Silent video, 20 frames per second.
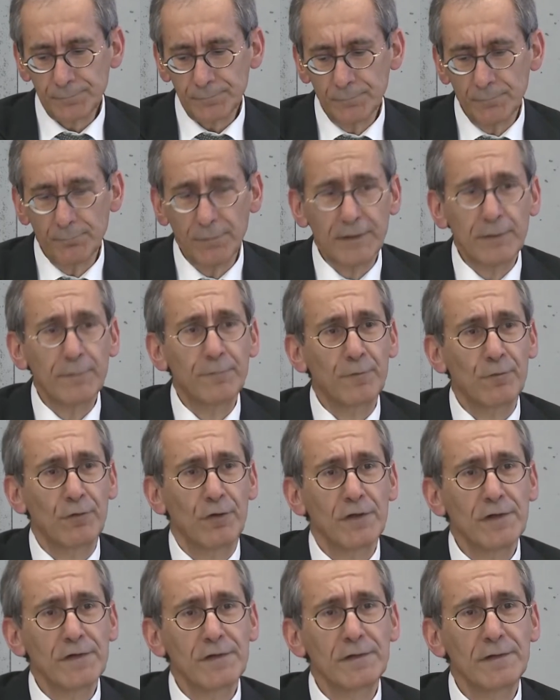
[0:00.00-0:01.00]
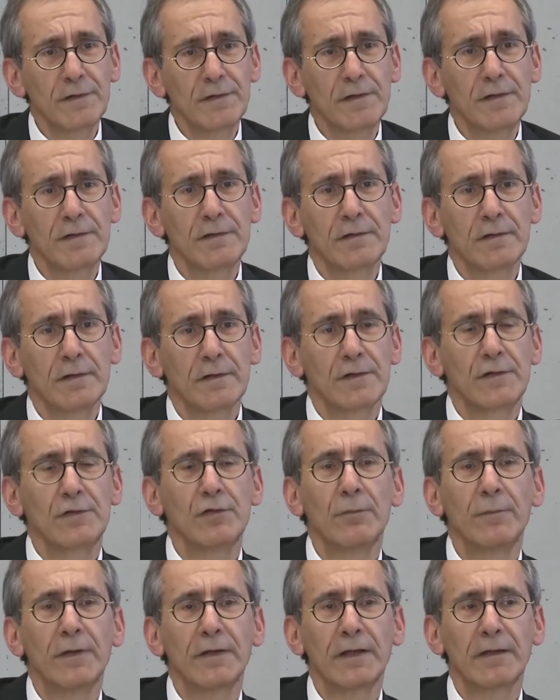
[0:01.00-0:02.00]
But of course, this is
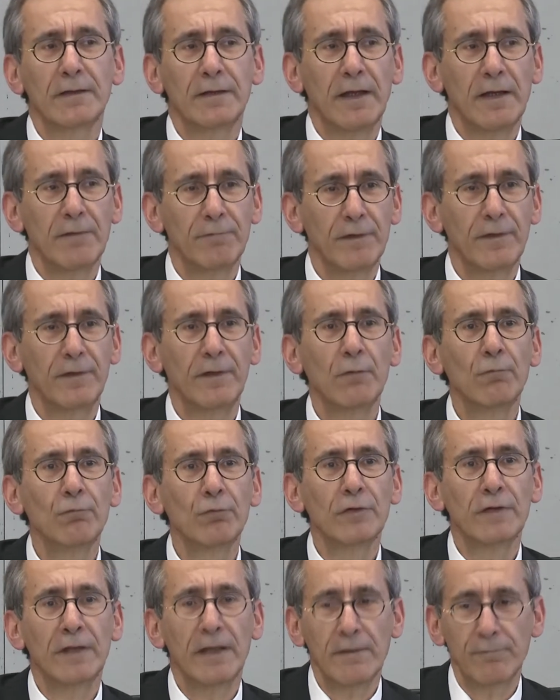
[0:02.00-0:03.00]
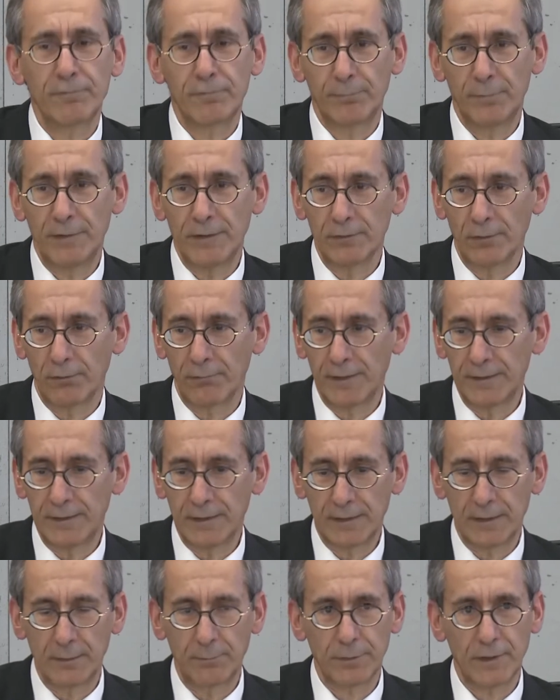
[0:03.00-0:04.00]
assuming that everything would have been already
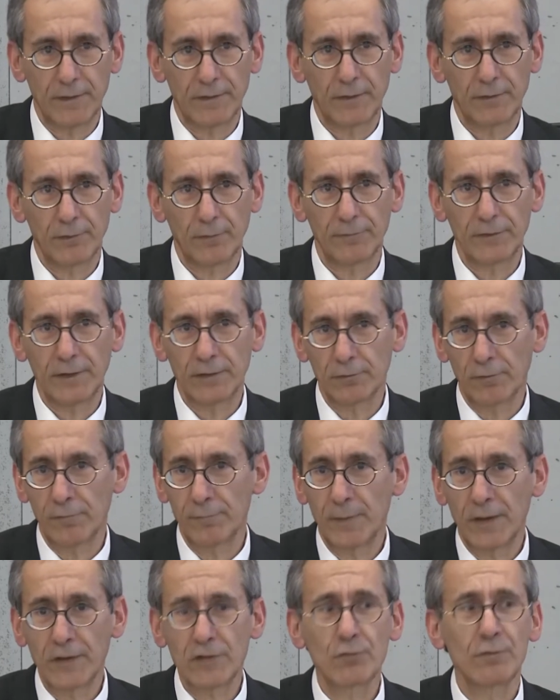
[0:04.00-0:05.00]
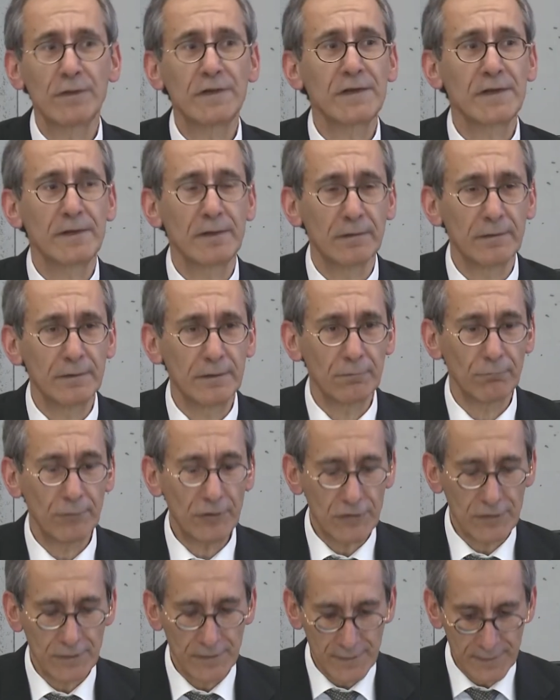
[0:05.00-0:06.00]
repriced as of the end of March,
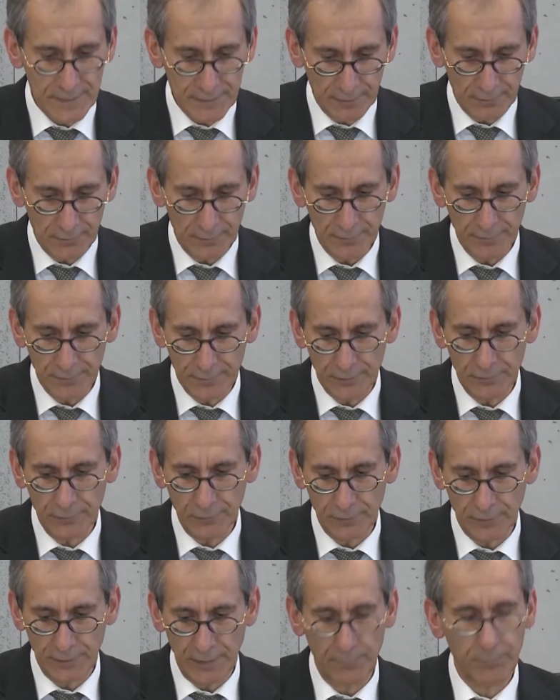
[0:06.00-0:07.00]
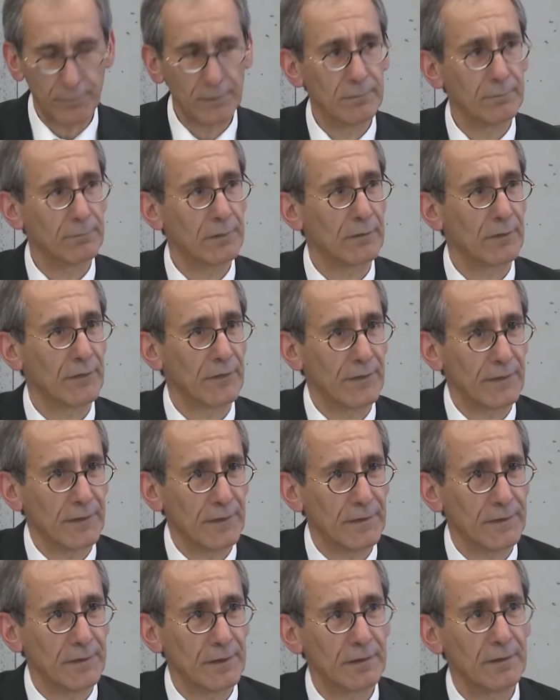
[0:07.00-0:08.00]
which still did not happen, because as I
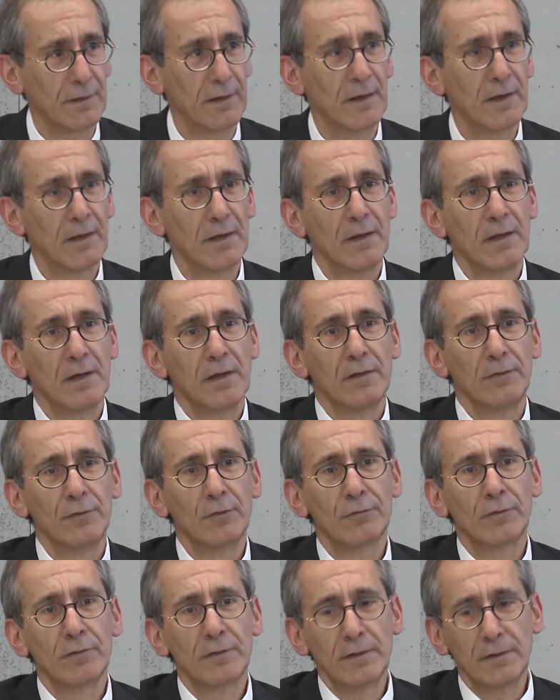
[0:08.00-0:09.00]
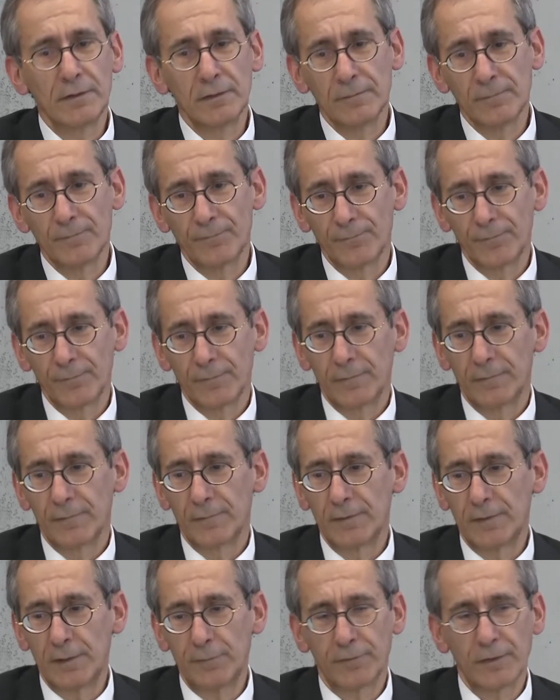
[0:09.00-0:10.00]
said, due to the
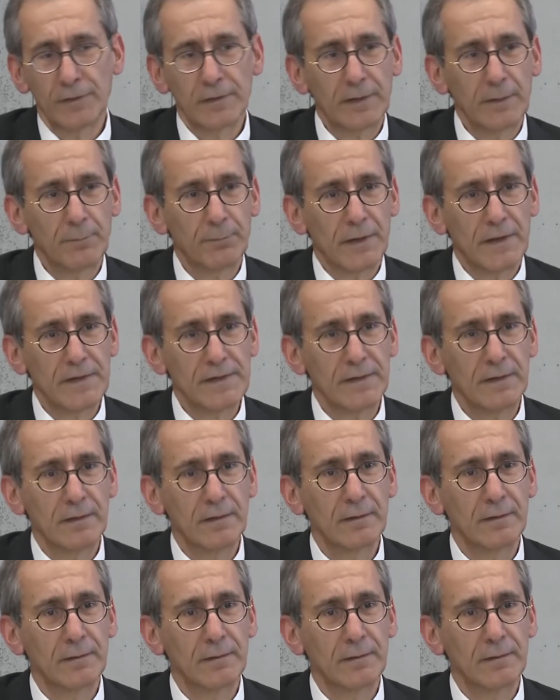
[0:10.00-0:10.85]
different repricing